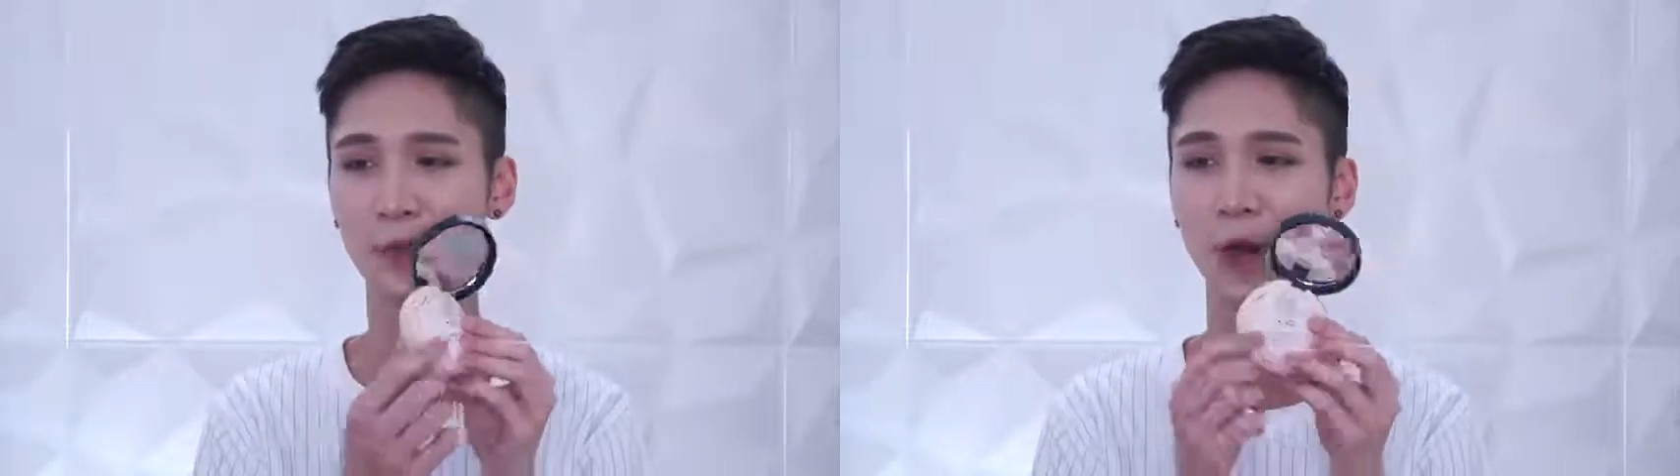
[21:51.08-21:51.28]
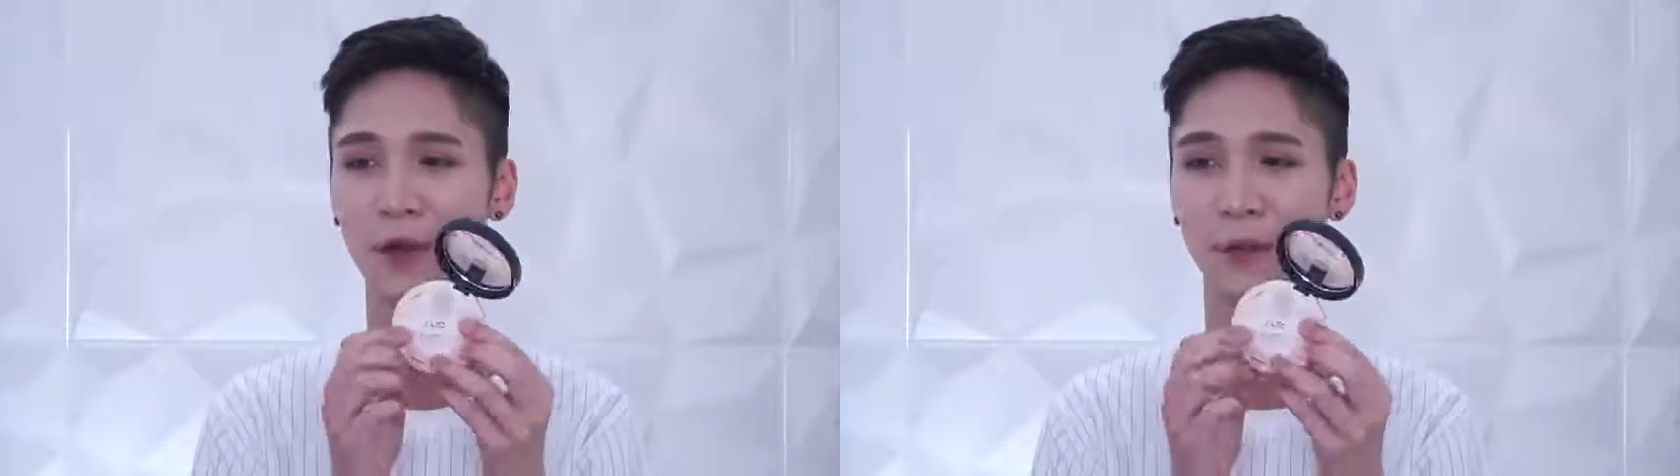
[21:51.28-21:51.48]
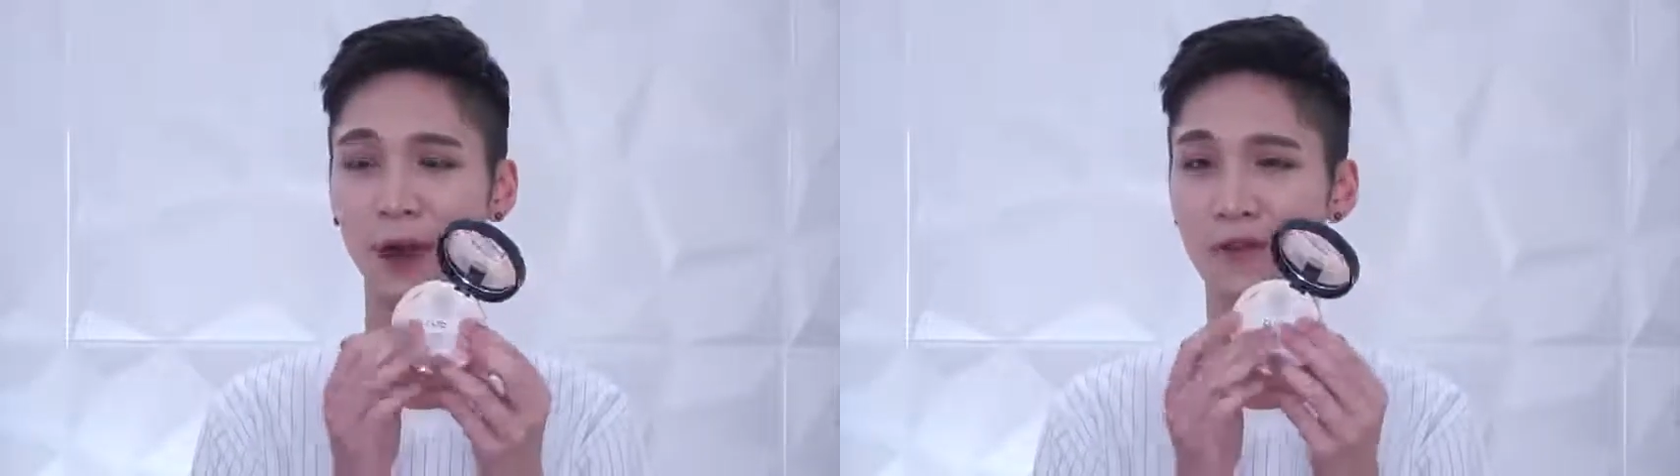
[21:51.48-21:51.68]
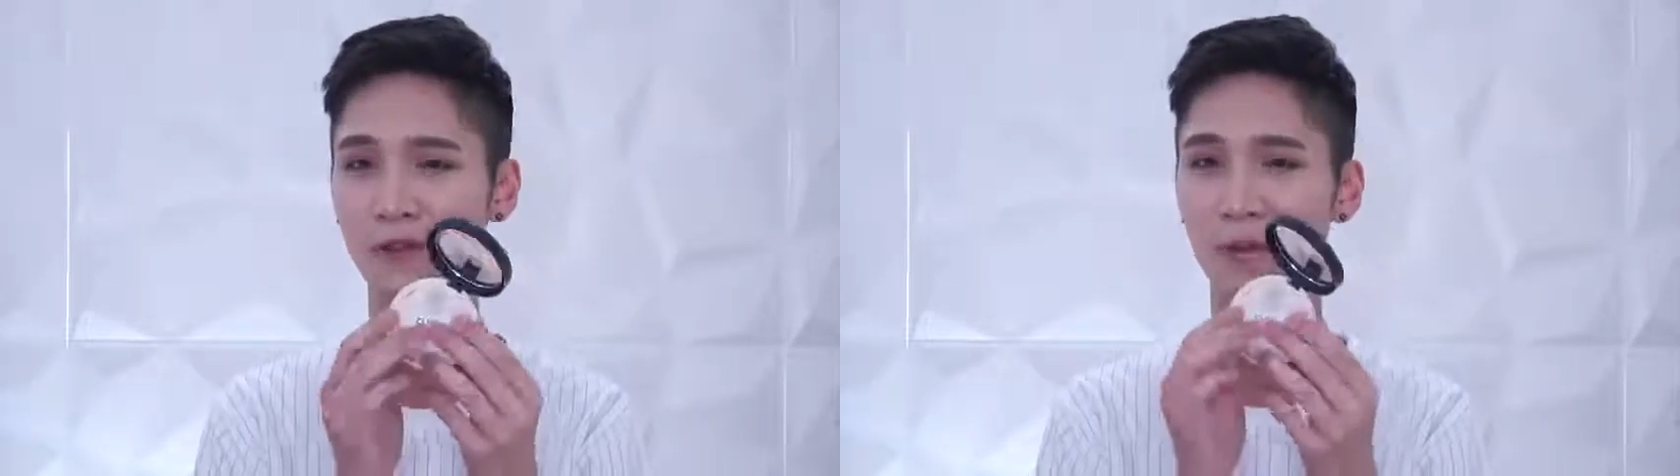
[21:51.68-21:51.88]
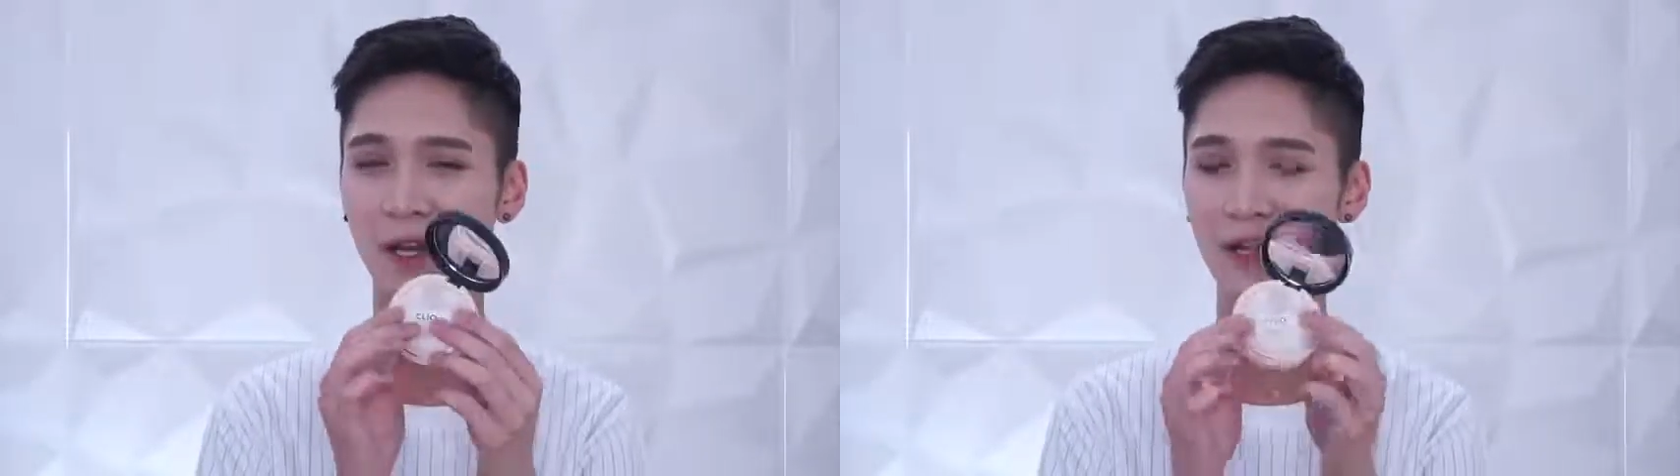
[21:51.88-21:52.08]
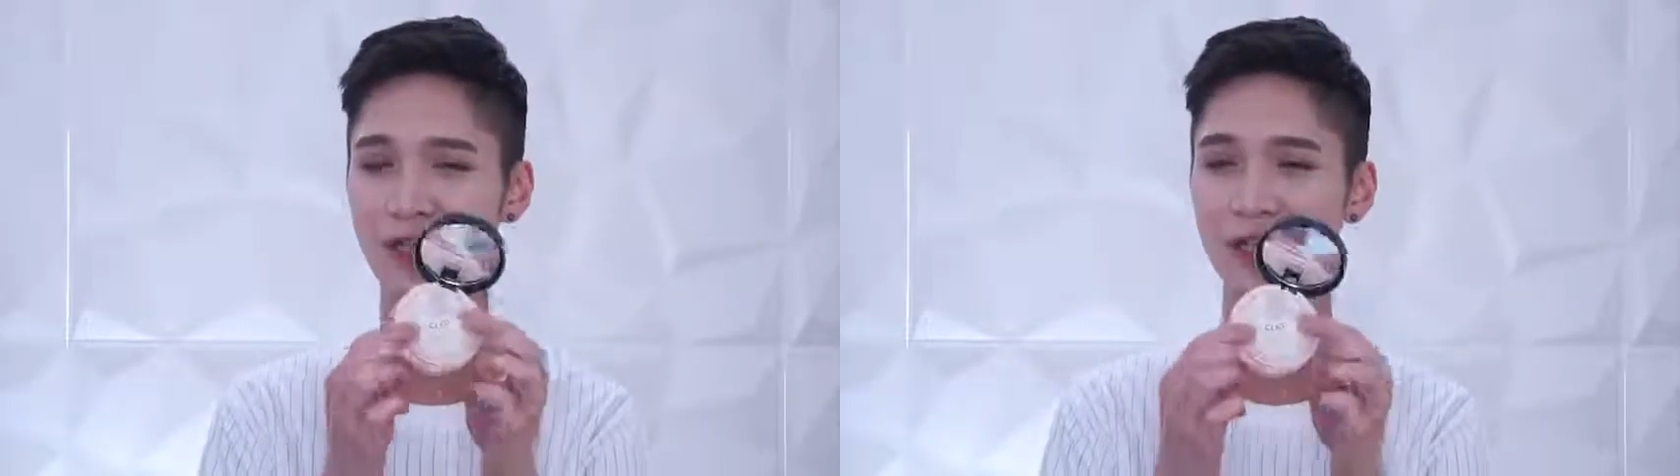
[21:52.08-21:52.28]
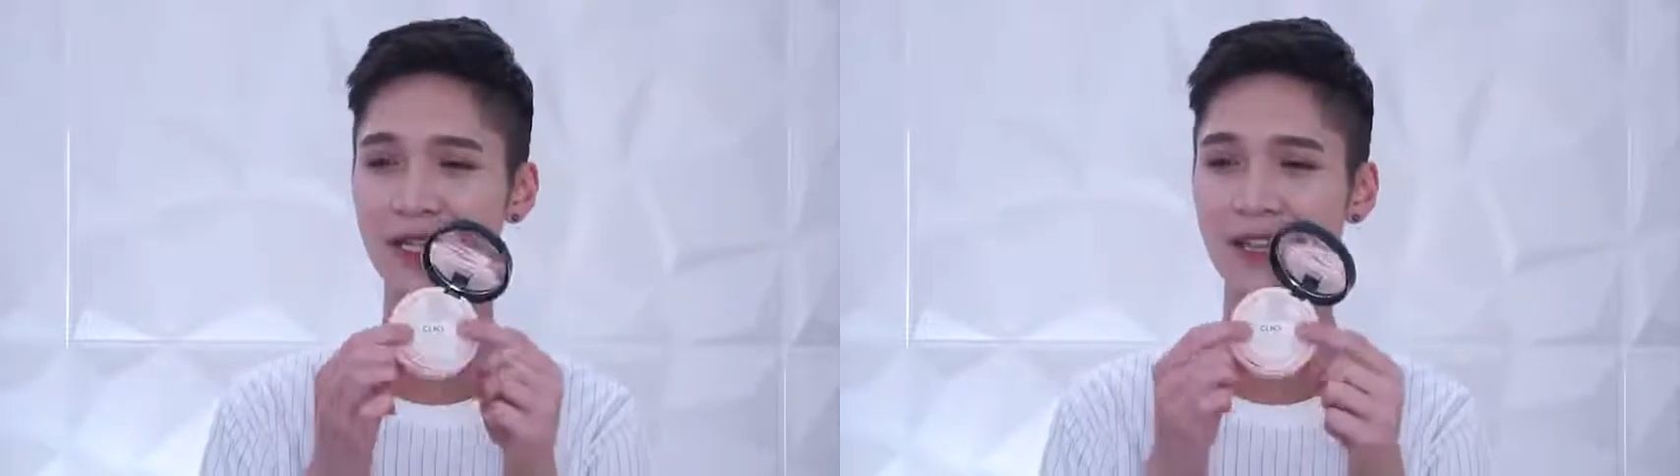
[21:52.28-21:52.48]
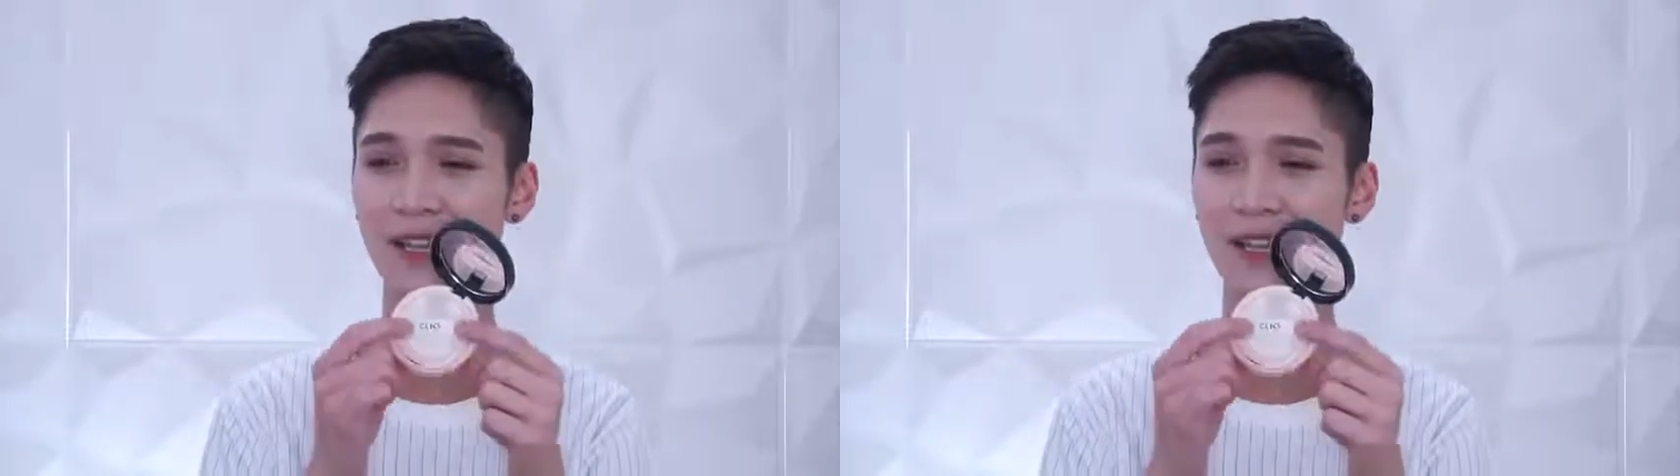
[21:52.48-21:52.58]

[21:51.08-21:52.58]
I'm quite rough with my cushions,